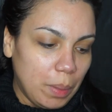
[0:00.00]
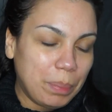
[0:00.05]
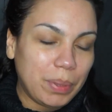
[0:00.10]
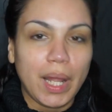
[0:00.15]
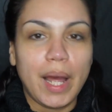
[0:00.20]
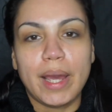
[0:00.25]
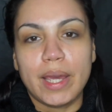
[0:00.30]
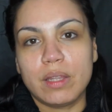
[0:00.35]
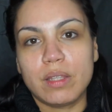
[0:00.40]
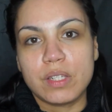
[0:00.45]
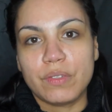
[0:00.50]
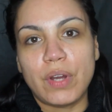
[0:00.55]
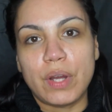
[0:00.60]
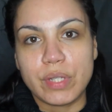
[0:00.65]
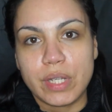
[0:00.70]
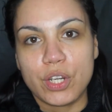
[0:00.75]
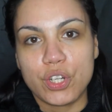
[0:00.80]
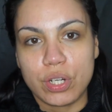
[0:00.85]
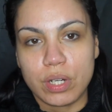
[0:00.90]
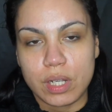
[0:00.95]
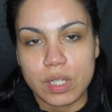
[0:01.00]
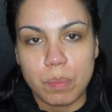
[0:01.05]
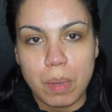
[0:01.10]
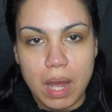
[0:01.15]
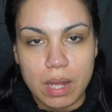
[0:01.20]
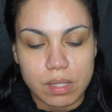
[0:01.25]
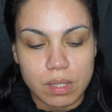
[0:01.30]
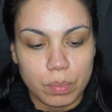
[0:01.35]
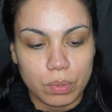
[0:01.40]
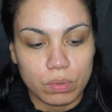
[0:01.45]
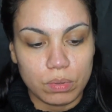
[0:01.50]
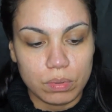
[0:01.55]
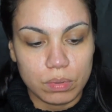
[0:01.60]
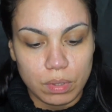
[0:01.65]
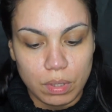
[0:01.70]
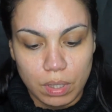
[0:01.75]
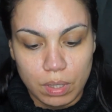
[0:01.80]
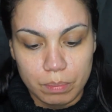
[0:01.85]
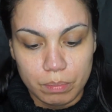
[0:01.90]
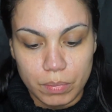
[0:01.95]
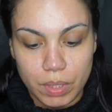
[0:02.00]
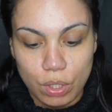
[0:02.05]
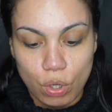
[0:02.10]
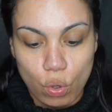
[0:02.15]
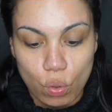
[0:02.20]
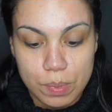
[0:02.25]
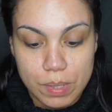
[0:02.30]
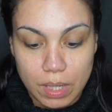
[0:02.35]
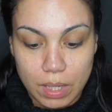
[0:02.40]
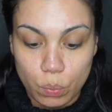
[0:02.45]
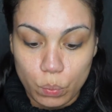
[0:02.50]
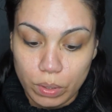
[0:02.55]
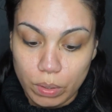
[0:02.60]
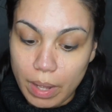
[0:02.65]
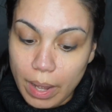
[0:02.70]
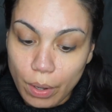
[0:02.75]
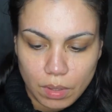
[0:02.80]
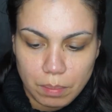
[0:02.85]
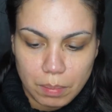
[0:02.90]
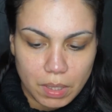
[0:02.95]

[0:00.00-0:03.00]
applying this foundation as possible in hopes that it will help.